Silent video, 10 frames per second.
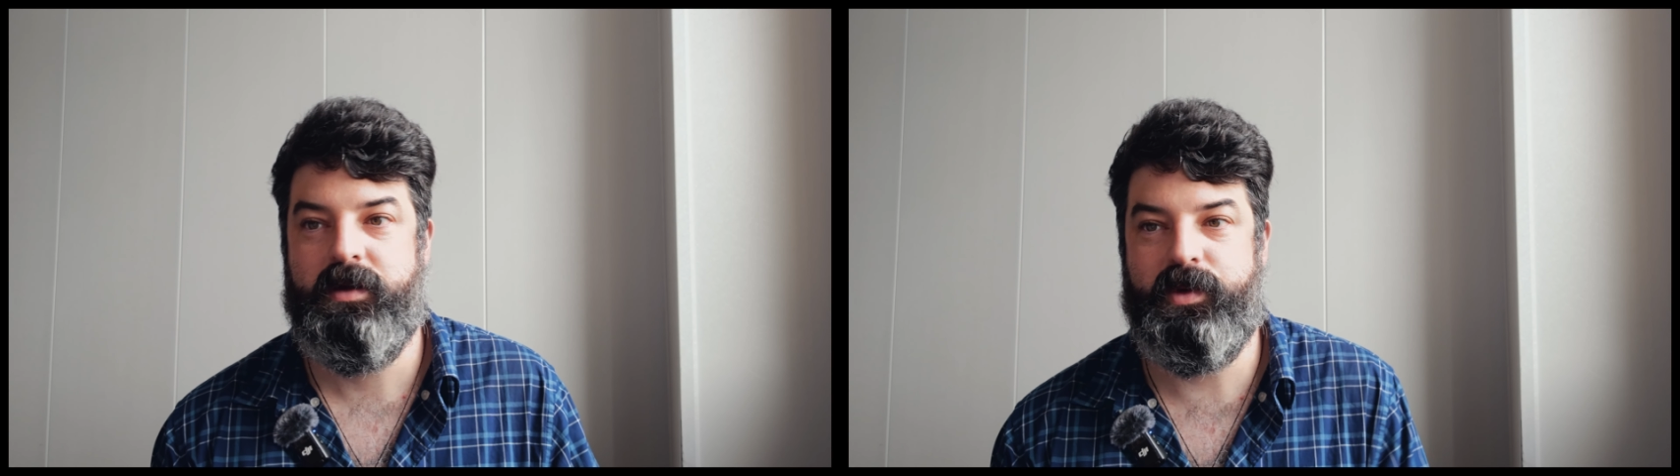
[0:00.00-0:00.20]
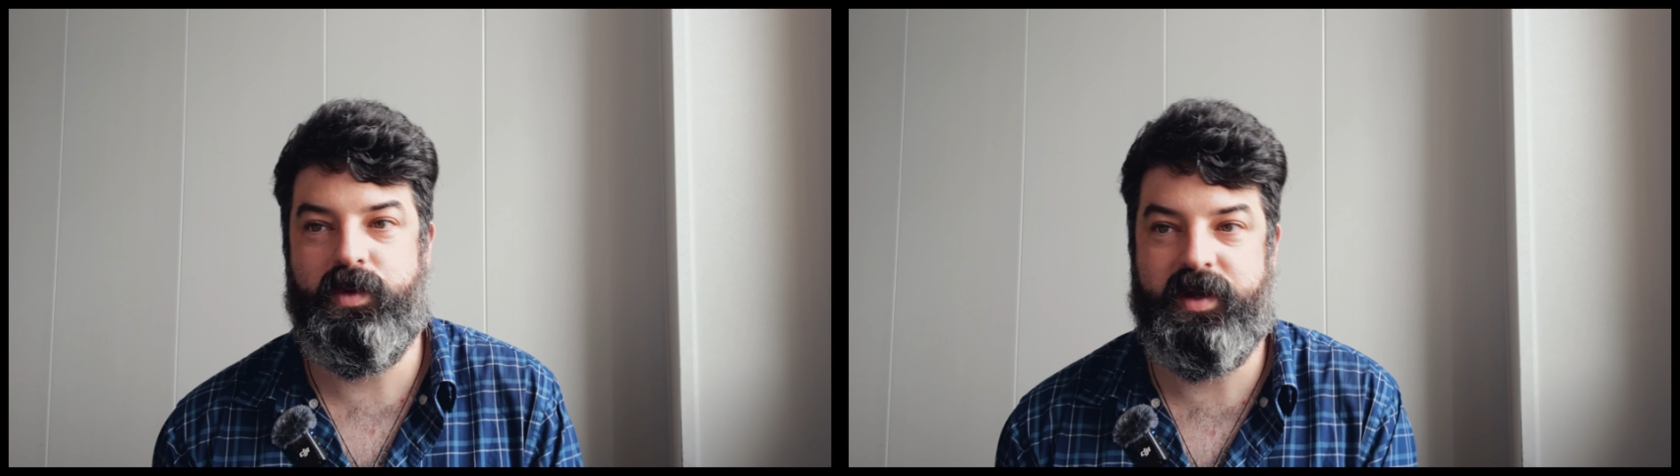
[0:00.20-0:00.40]

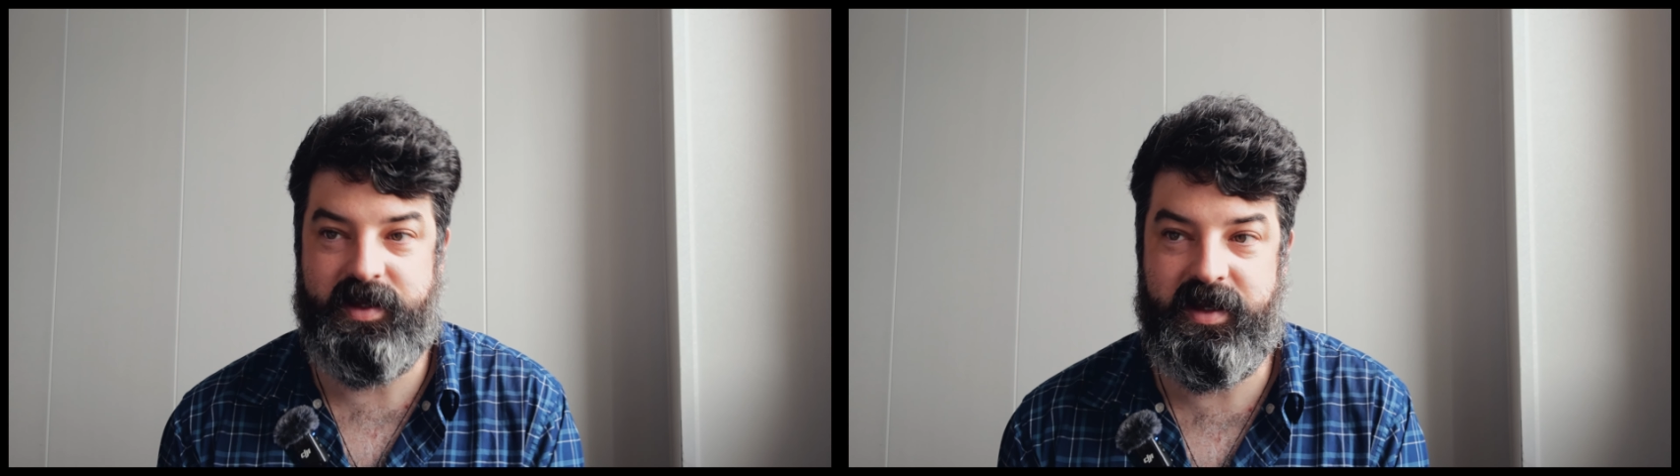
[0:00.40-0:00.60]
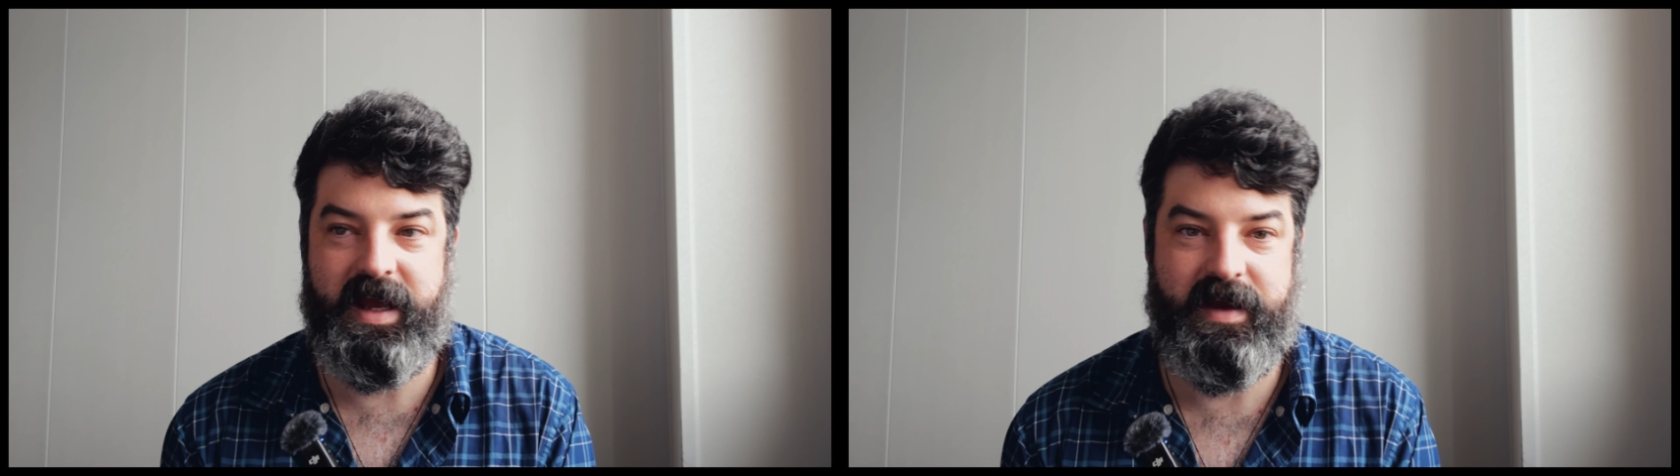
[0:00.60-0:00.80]
but what I
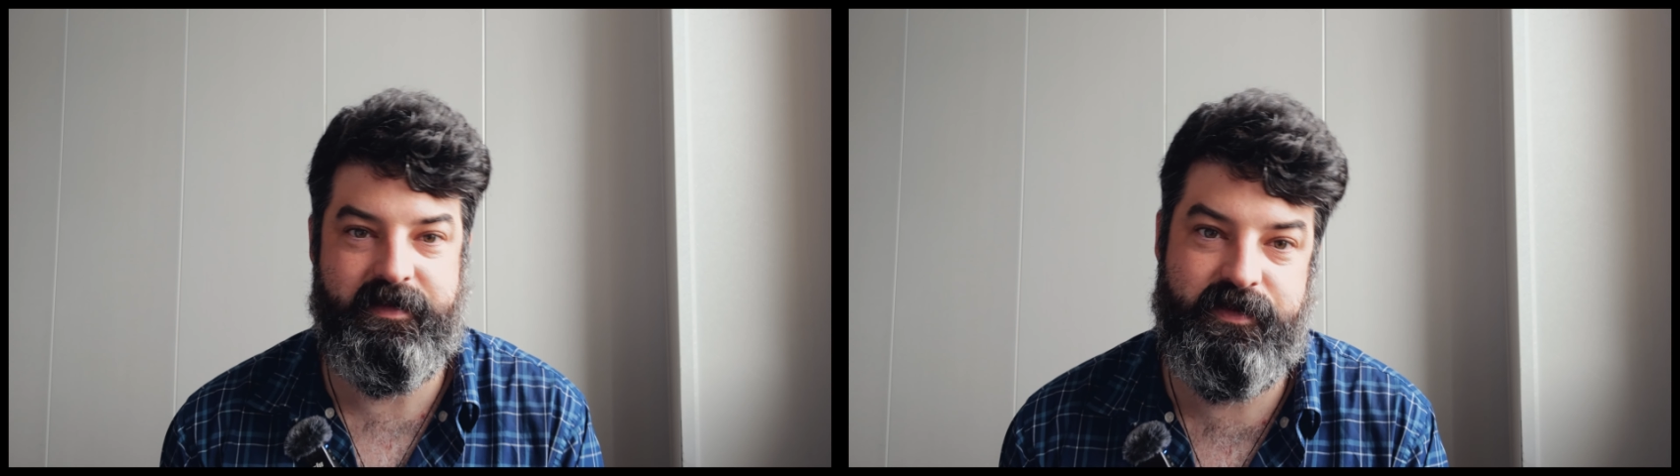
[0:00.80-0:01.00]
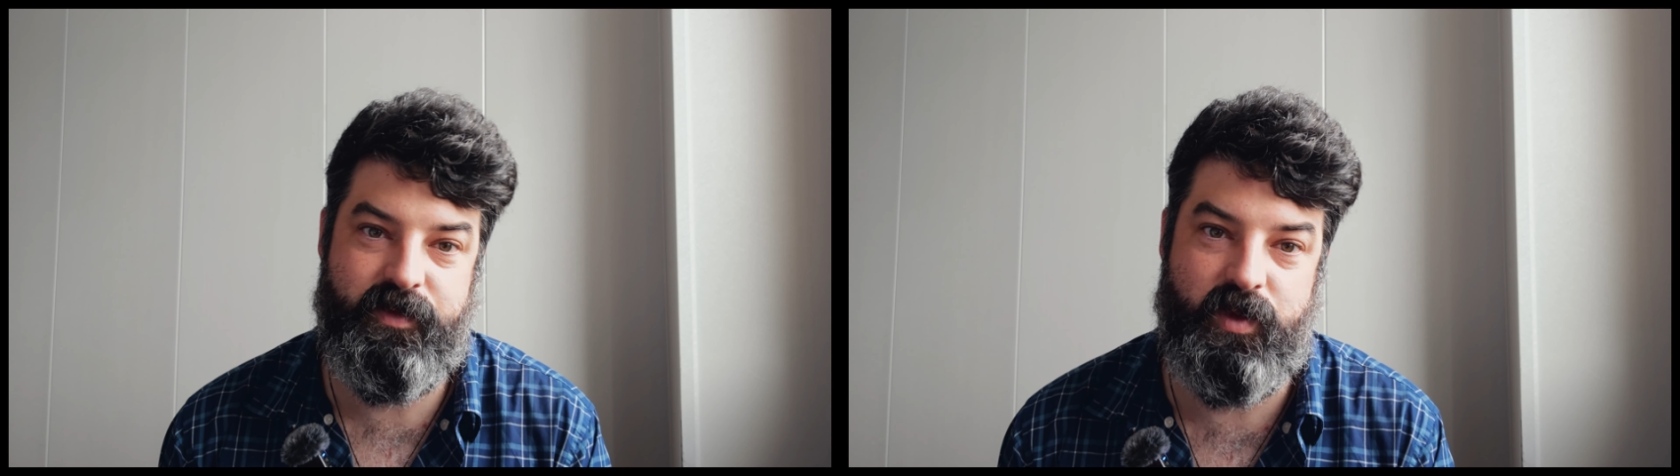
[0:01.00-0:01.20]
did
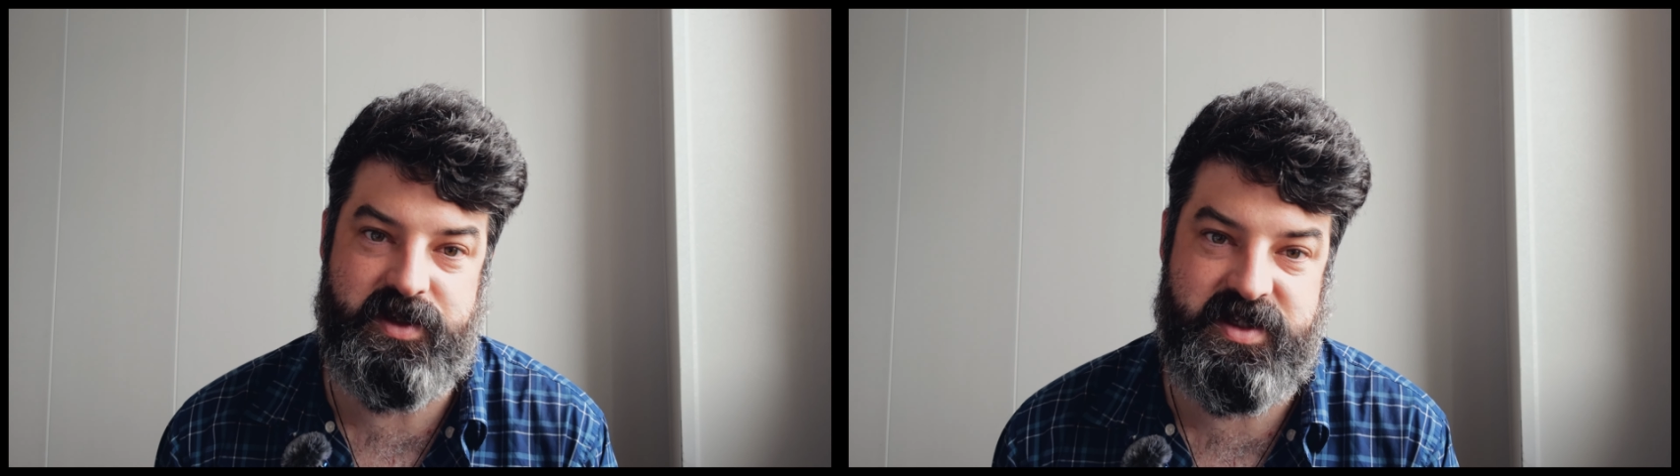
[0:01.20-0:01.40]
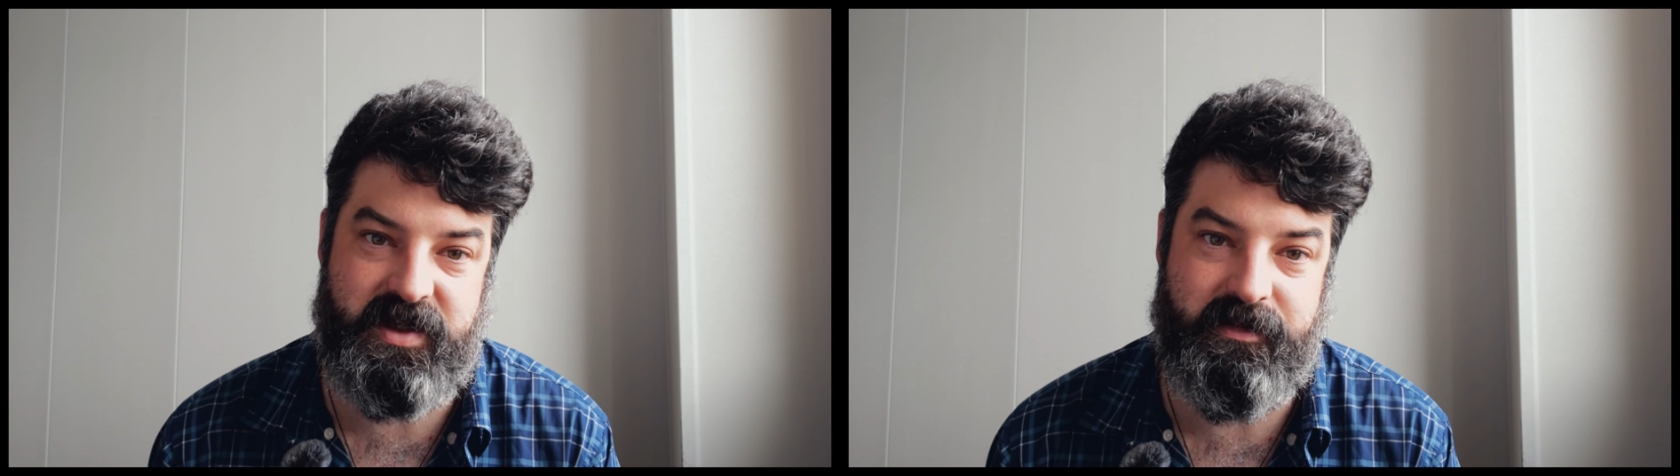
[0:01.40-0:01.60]
have
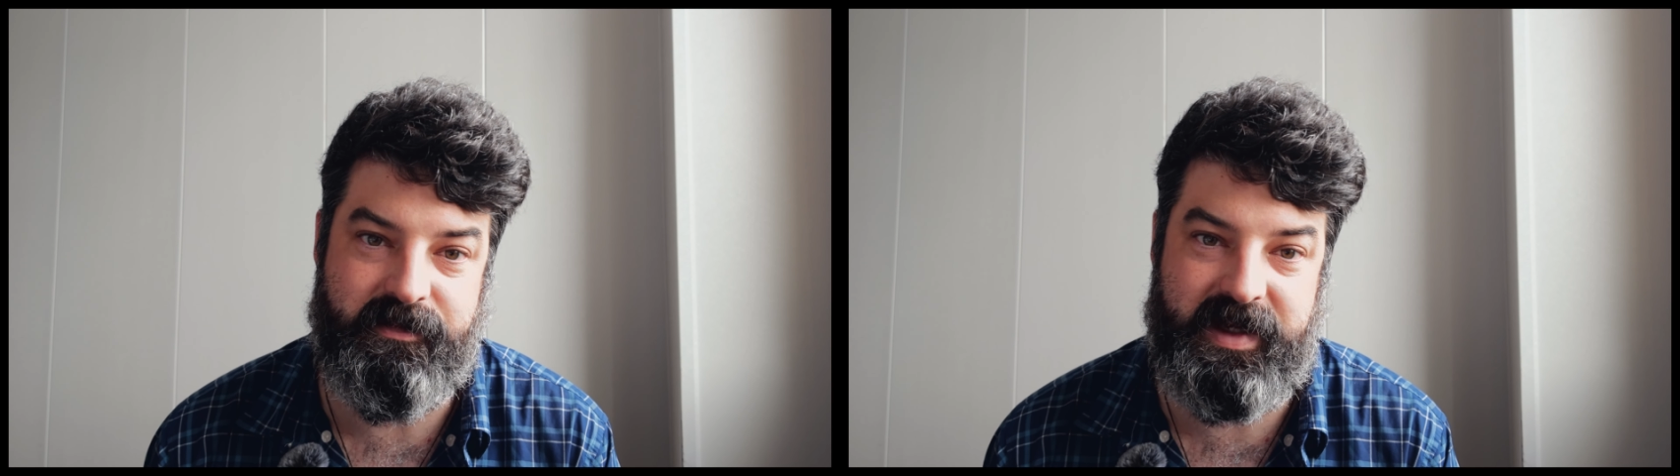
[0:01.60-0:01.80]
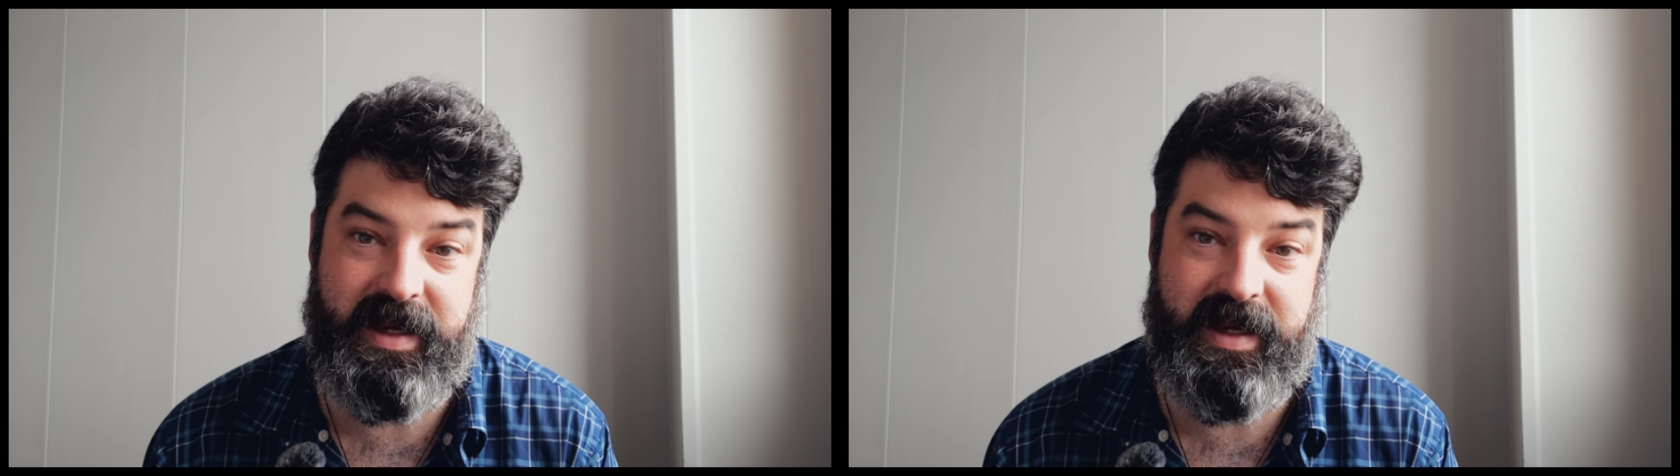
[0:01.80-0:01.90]
was some